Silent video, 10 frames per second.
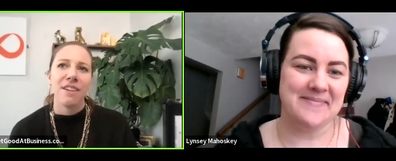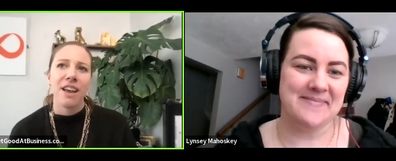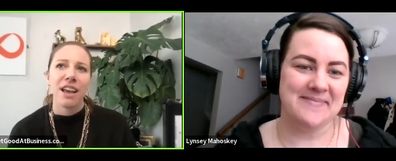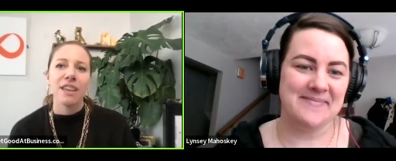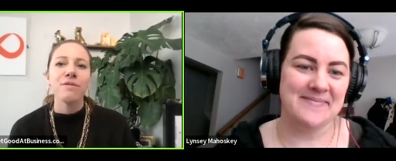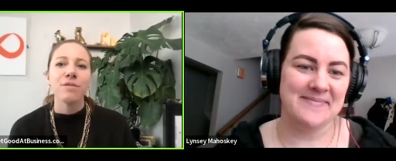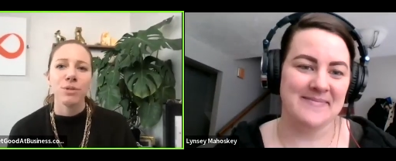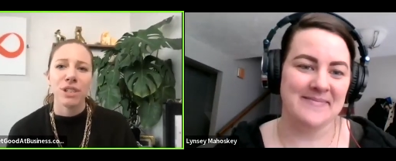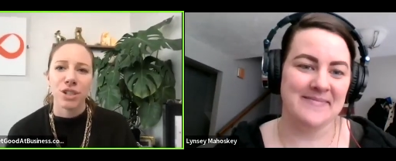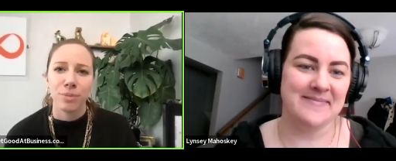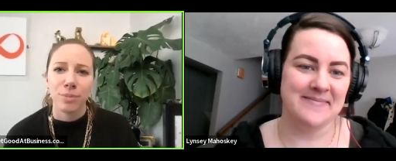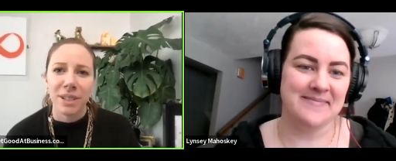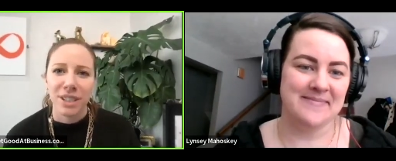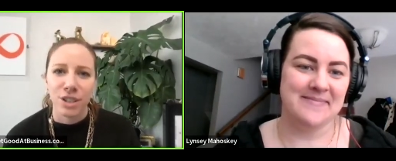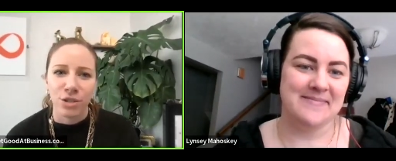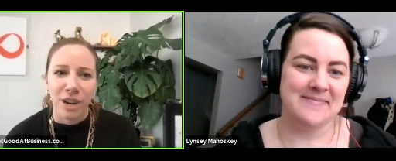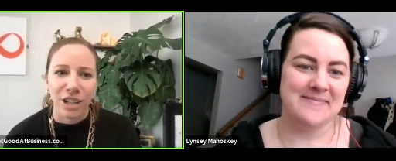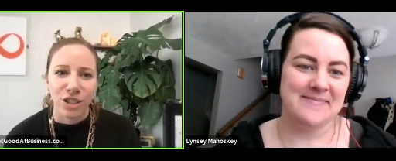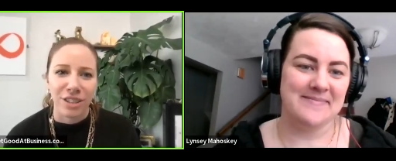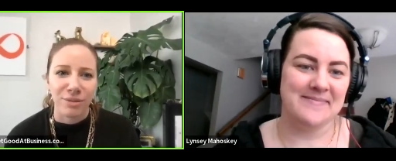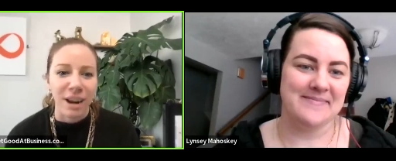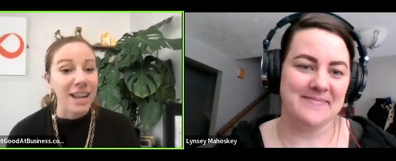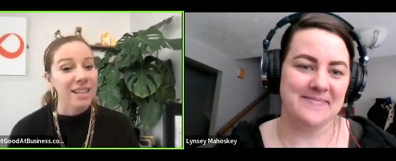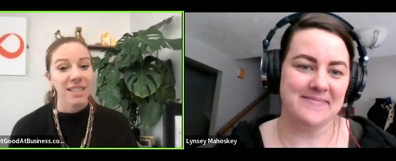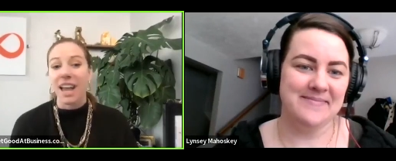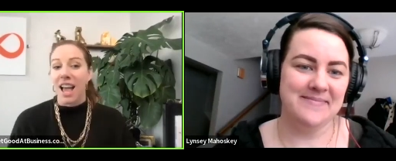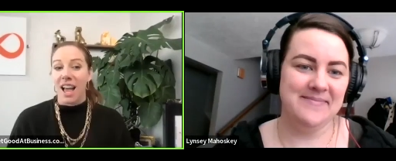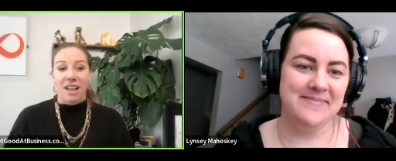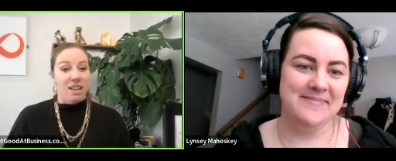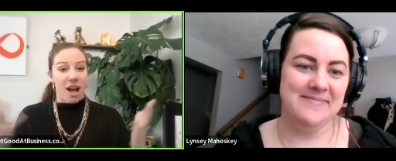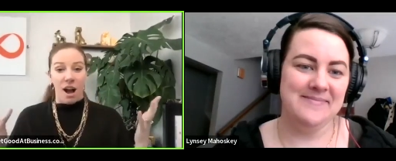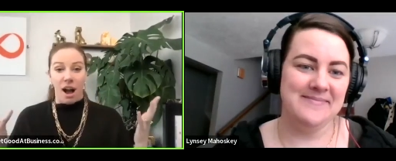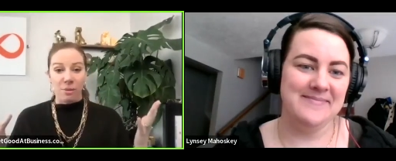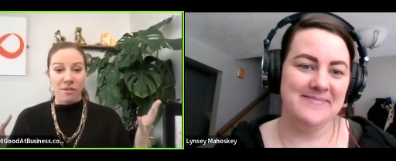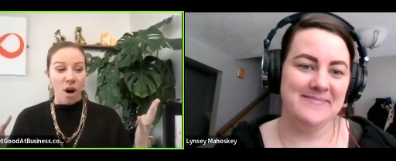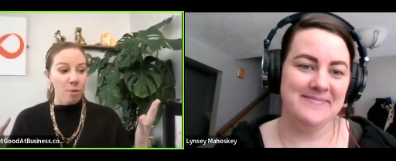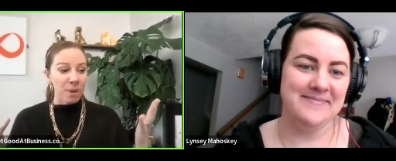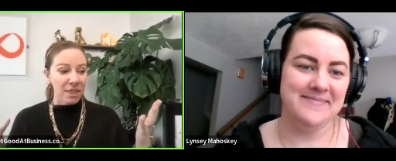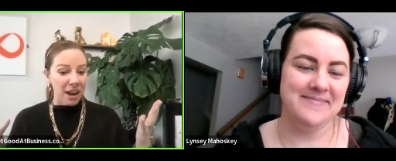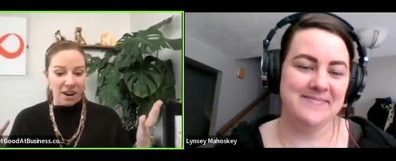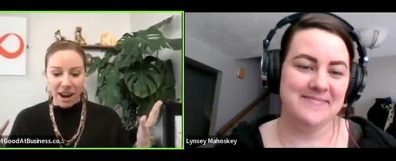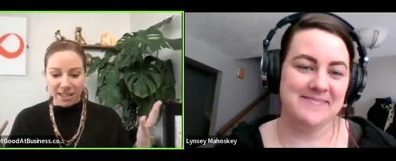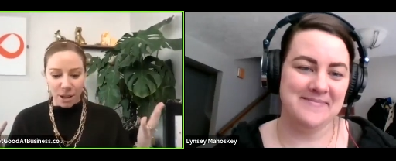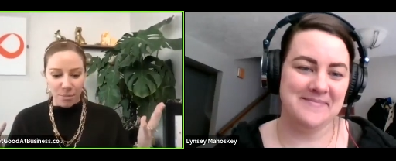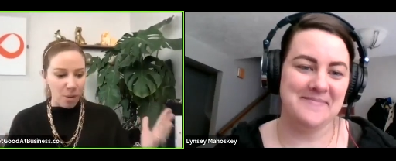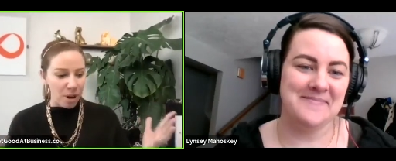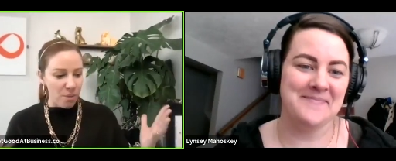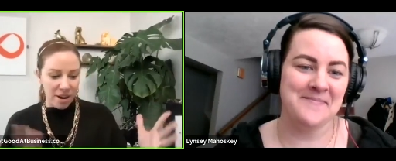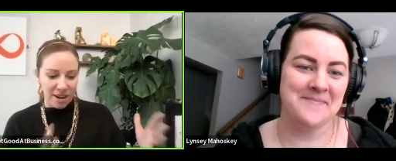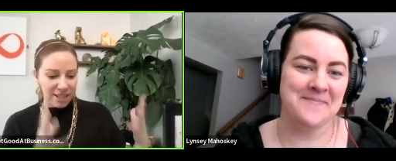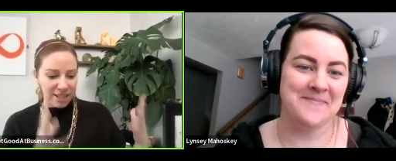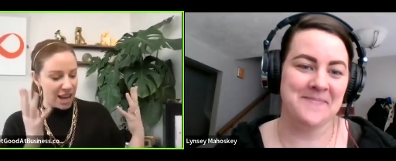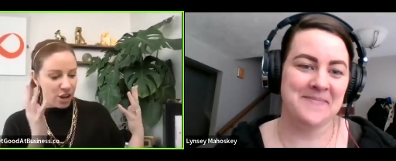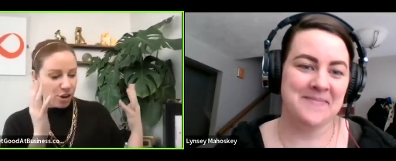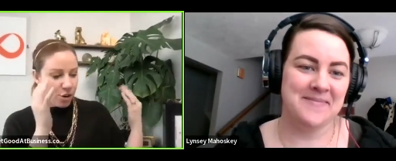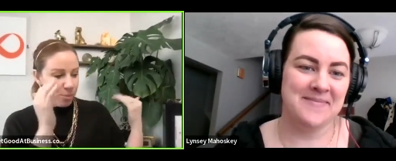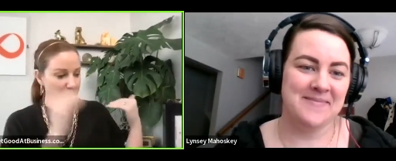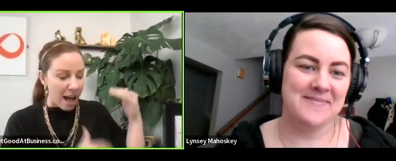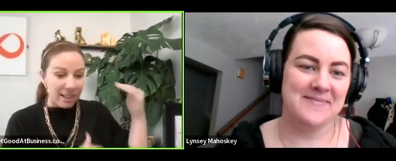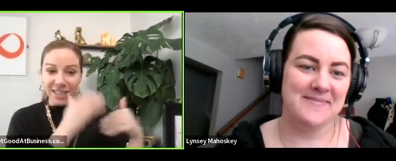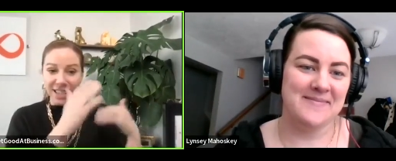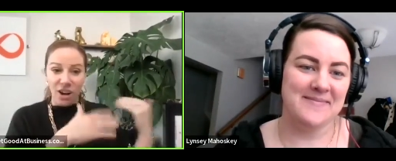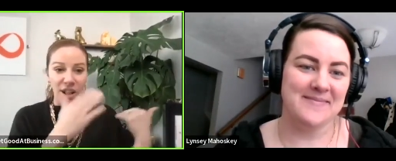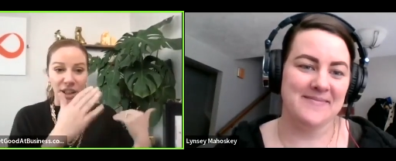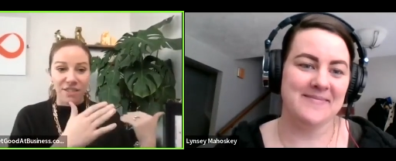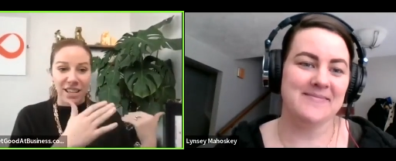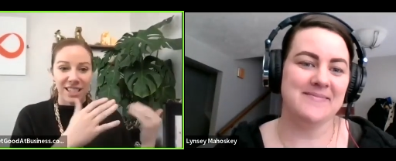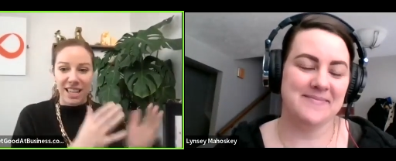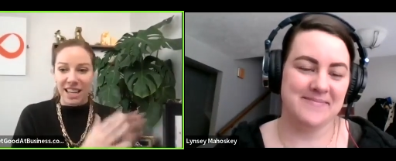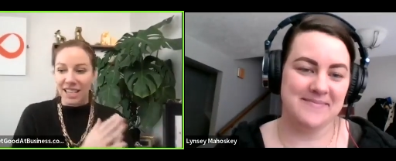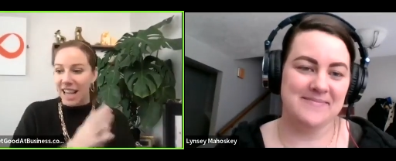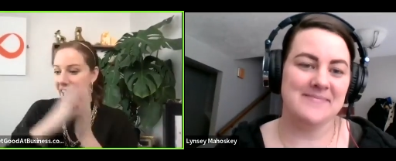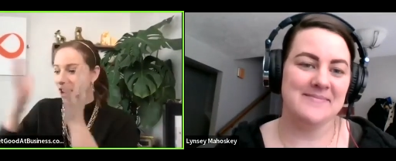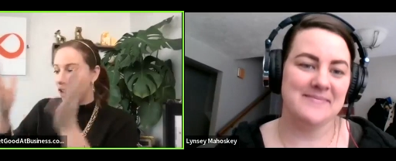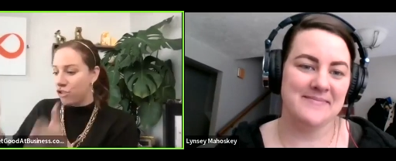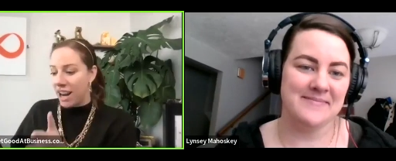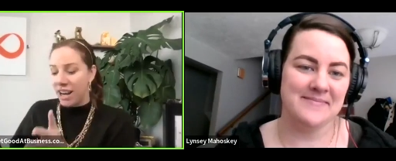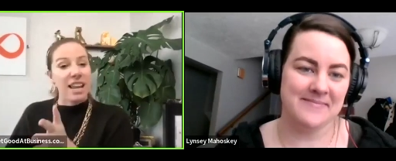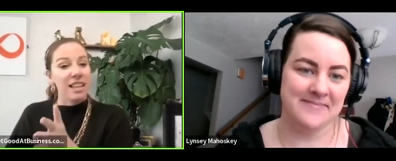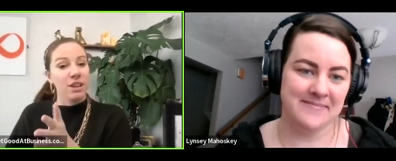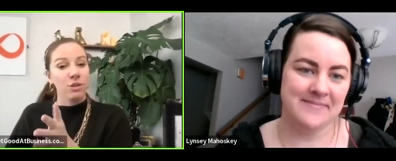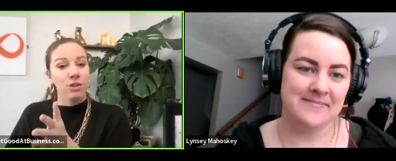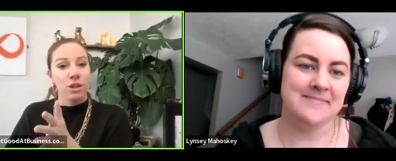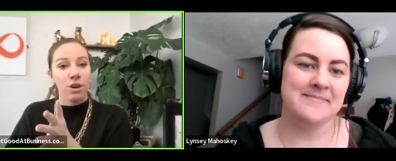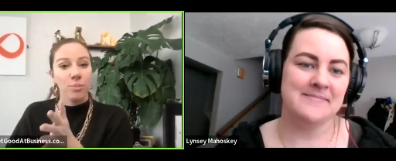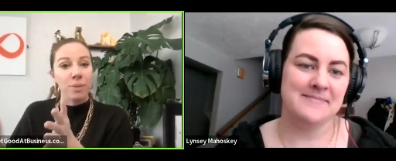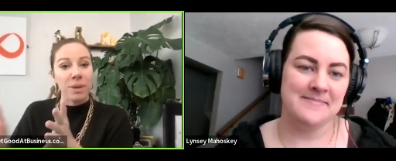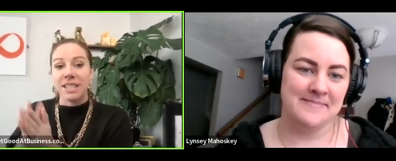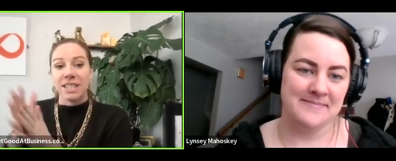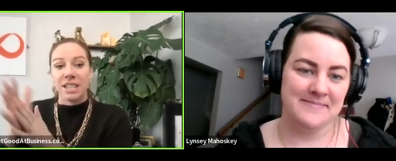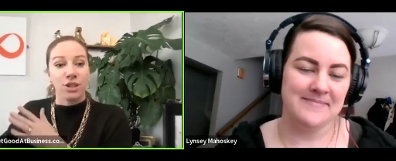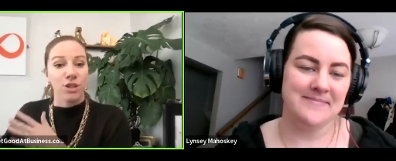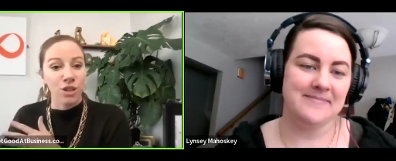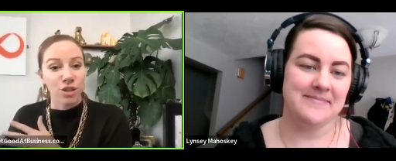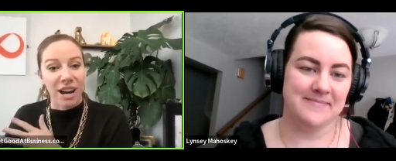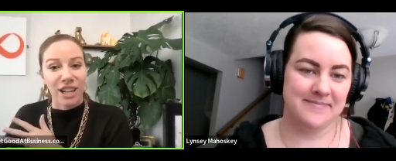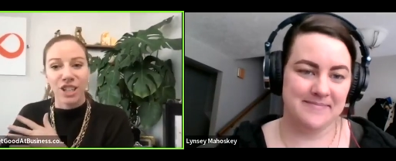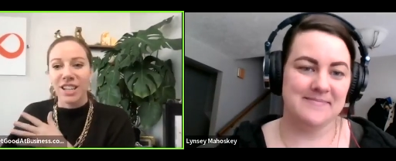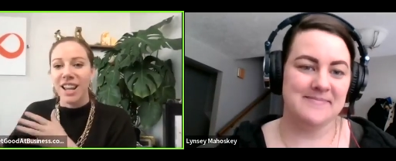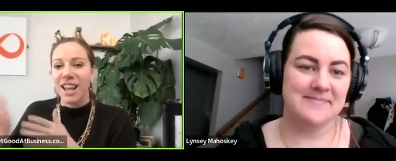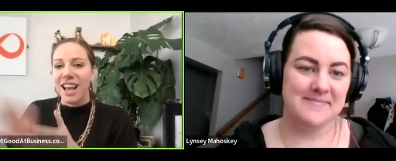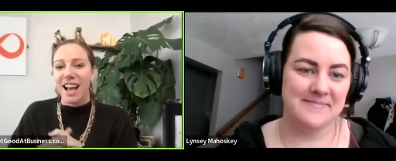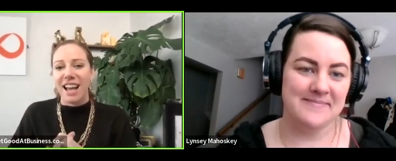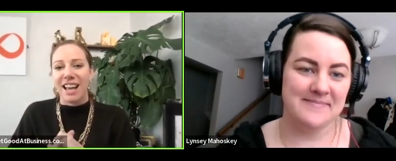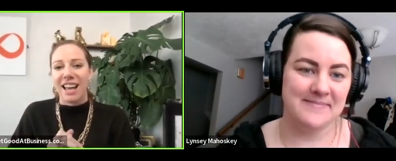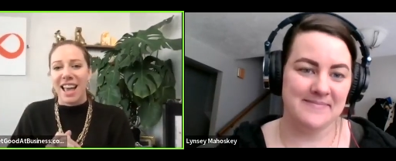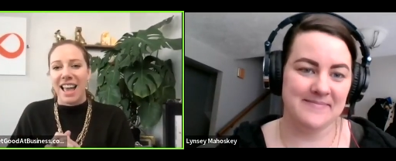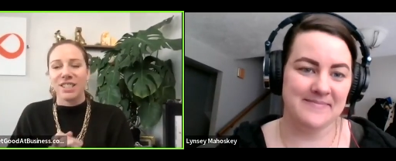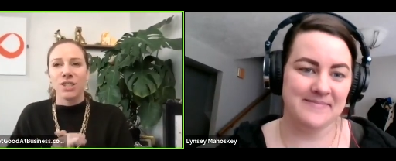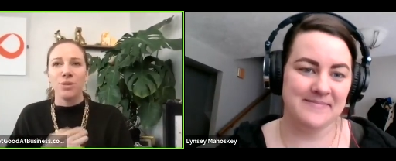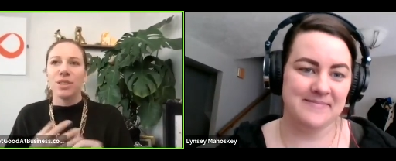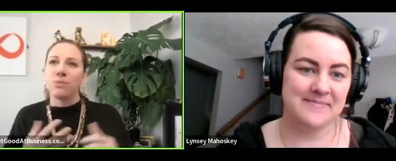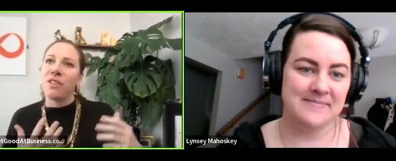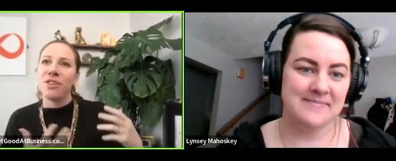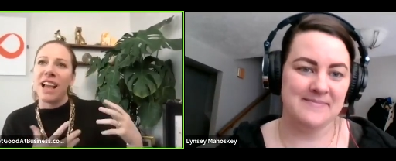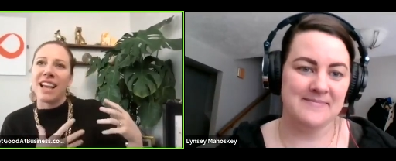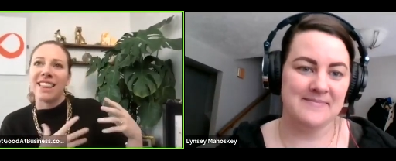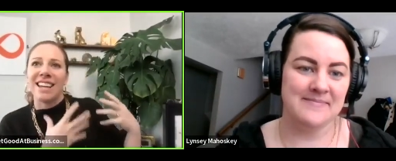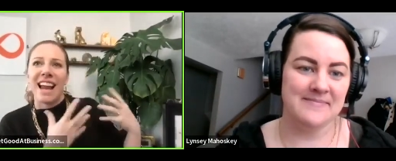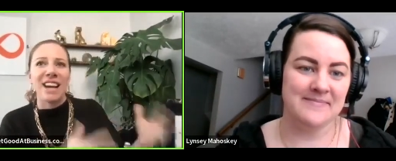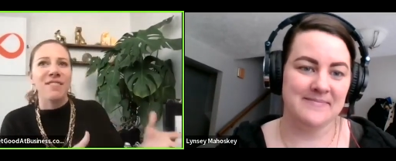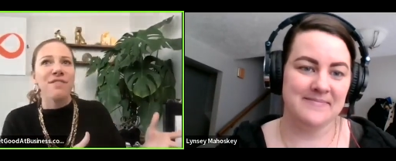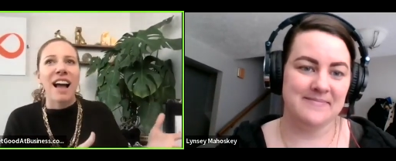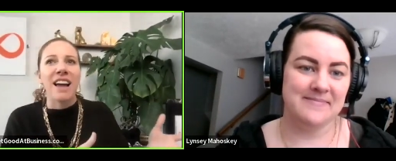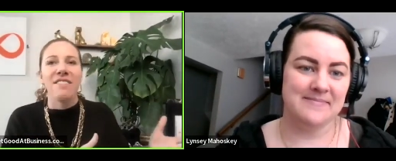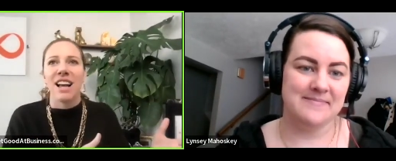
Speaker 1: influenced your business direction? Right. Because we've all been there at some point where it's like, you're balancing all of these things and you're trying to take the, your business in a certain direction. Uh, and so it's whether like the nine to five has